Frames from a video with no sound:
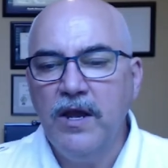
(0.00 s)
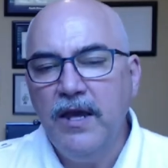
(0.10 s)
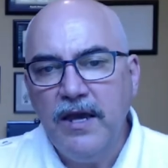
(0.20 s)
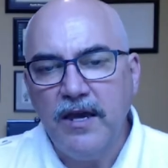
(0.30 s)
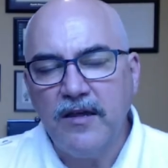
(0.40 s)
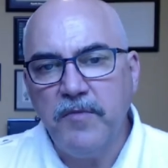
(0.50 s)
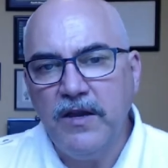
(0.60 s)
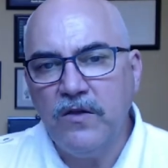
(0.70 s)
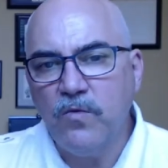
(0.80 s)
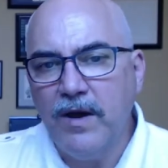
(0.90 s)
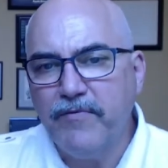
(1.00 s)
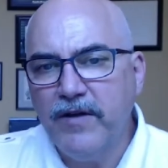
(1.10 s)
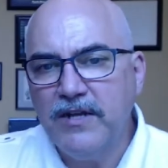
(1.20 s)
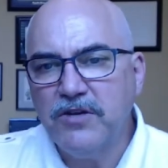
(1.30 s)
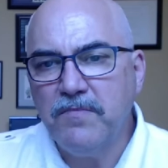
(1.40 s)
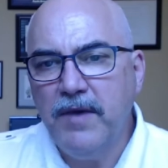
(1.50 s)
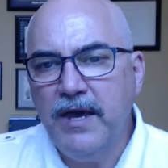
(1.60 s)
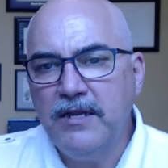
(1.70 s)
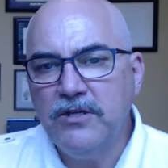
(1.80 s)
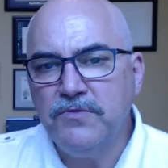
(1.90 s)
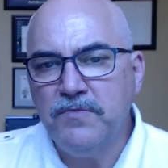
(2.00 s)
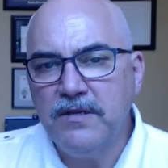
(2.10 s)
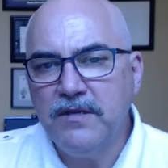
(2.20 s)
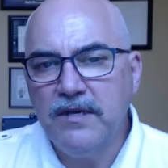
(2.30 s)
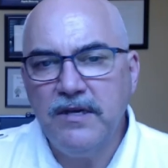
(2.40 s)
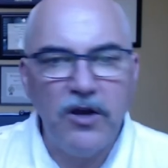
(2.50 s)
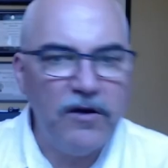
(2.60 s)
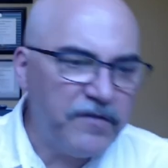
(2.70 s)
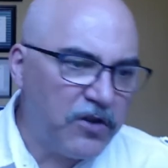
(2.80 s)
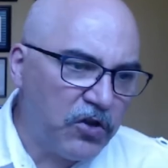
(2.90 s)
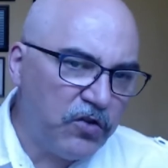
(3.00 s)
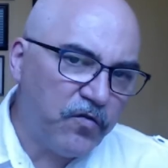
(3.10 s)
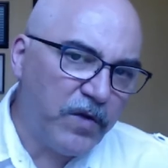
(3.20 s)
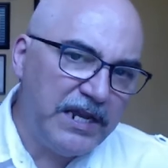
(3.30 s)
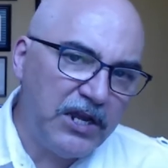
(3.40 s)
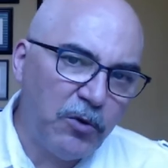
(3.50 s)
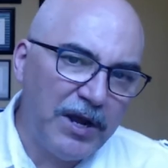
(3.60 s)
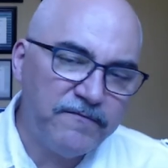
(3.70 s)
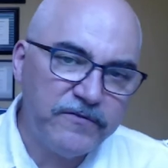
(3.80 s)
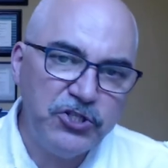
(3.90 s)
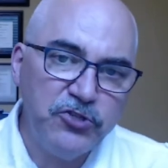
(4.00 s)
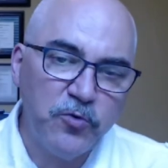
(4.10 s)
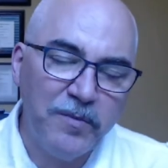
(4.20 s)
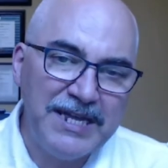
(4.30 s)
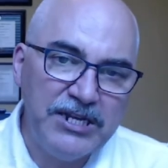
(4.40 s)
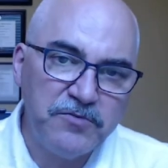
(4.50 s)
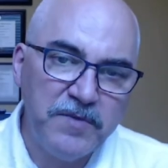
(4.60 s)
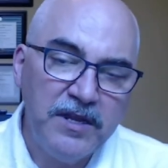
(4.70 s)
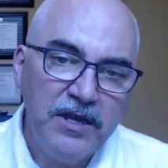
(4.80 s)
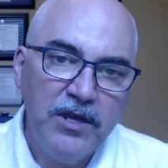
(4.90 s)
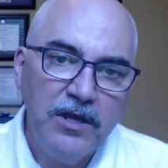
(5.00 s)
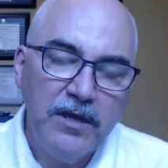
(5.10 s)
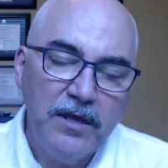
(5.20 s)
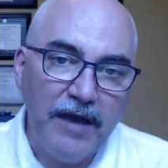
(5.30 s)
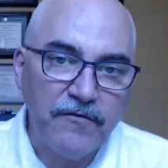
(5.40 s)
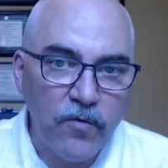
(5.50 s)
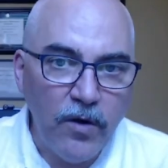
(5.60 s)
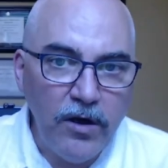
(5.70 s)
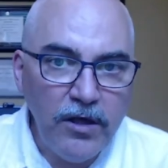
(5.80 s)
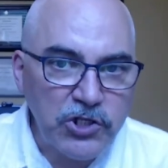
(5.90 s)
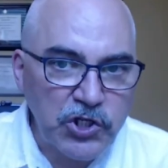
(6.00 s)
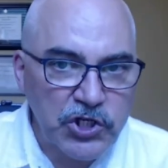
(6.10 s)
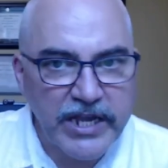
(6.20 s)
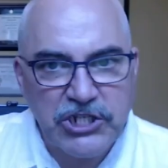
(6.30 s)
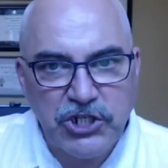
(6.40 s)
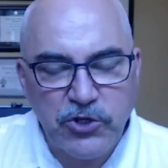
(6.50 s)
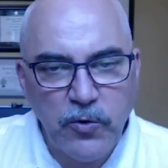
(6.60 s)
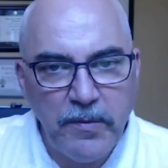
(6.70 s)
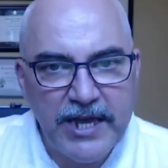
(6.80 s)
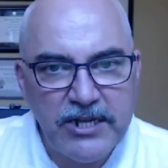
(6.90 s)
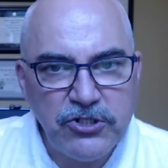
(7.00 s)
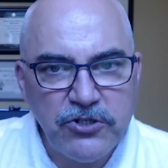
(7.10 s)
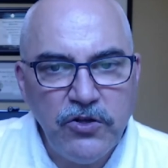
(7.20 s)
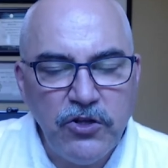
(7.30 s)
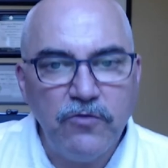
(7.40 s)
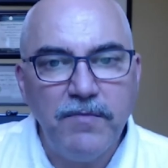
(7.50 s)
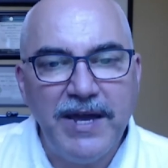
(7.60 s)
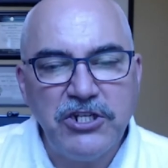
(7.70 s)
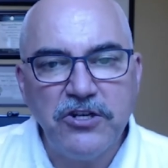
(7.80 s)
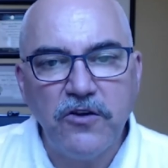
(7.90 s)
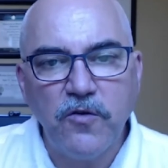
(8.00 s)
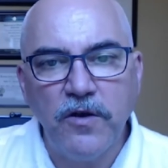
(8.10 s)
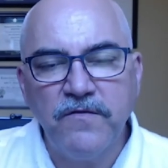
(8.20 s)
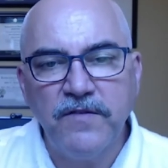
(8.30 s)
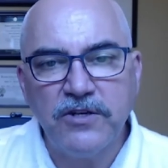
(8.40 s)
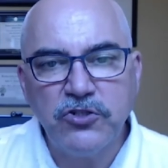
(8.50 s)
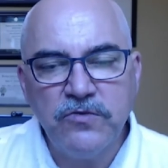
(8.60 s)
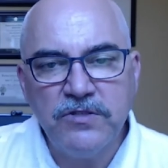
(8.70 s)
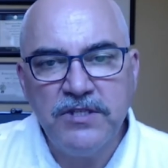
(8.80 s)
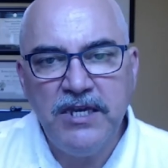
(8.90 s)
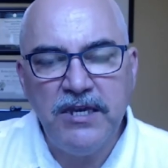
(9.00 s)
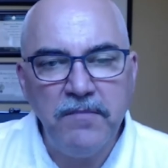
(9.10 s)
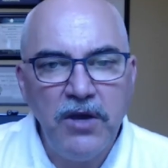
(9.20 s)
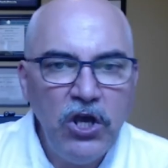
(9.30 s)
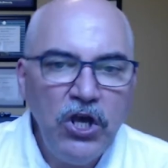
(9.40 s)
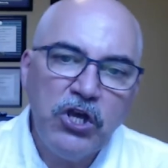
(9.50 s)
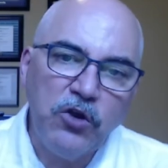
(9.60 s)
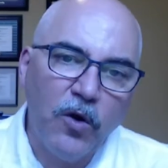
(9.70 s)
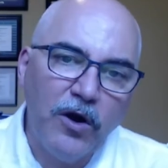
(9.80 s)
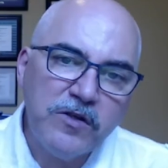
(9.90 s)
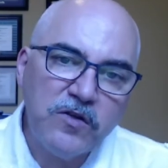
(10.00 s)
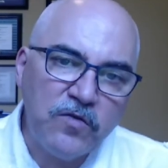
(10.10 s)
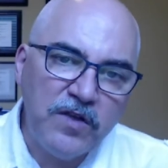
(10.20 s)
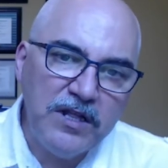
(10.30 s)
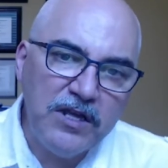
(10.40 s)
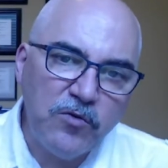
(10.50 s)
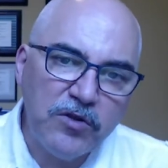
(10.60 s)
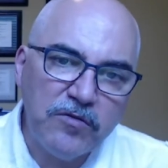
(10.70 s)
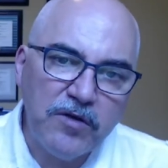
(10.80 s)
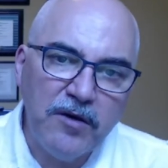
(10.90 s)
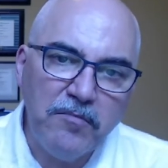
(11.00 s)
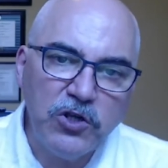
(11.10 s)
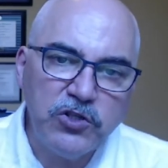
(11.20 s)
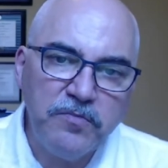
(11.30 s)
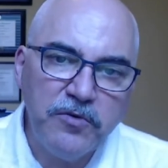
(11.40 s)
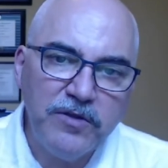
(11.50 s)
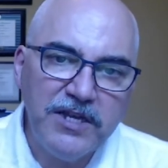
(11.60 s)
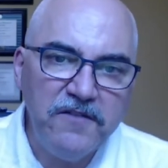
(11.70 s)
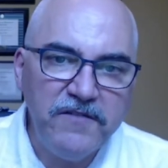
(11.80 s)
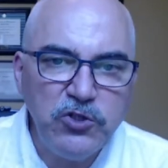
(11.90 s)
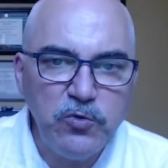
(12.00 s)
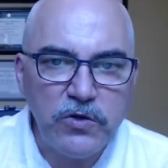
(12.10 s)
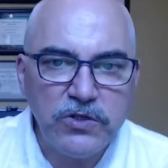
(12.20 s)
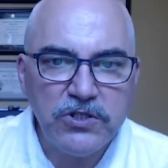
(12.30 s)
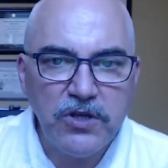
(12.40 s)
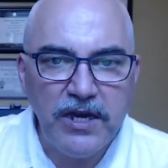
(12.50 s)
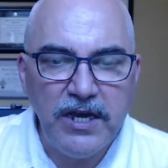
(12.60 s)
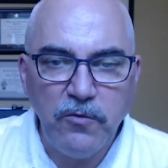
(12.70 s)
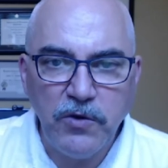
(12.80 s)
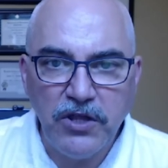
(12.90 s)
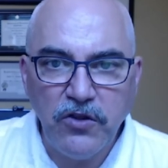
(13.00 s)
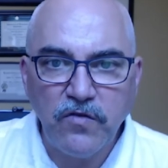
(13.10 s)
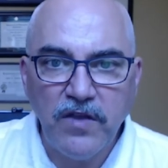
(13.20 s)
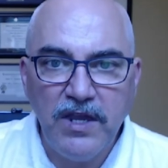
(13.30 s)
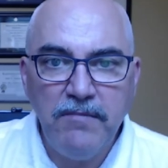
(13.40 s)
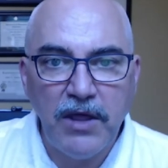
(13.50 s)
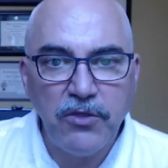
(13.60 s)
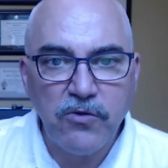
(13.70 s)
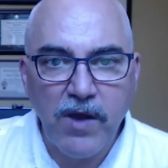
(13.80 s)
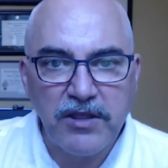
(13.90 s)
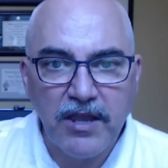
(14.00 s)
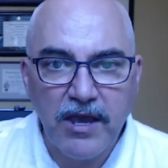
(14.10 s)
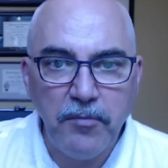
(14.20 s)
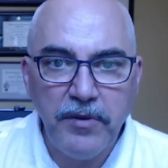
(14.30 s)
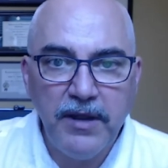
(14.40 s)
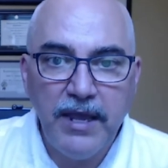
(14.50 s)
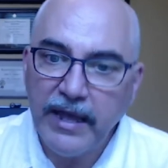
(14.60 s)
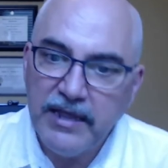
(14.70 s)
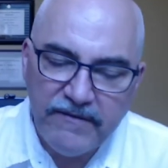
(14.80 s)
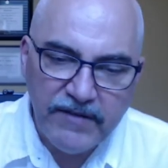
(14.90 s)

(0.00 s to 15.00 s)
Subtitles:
explains why project management is often a good training ground for general management. After all, just like a general manager, you're managing a cross-functional team. You are also dealing with multiple individuals within your team and throughout the company, and then even